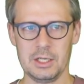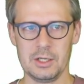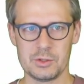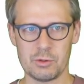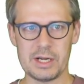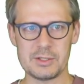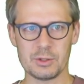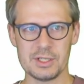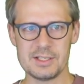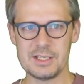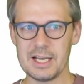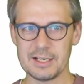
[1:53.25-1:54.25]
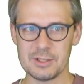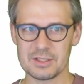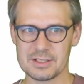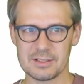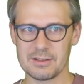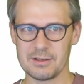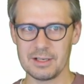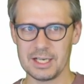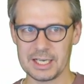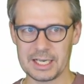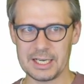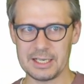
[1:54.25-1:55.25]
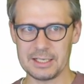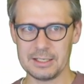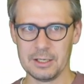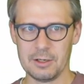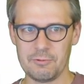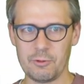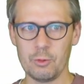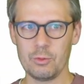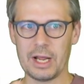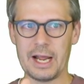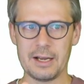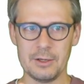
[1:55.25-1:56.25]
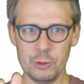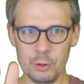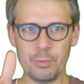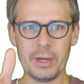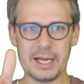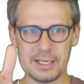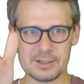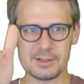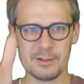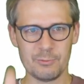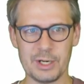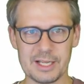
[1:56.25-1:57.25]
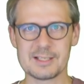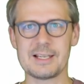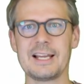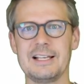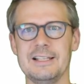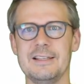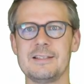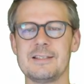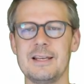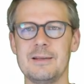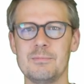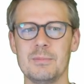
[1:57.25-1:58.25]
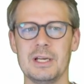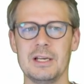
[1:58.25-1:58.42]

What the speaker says: So as you can see, I just getting thrown at a new page with exactly the same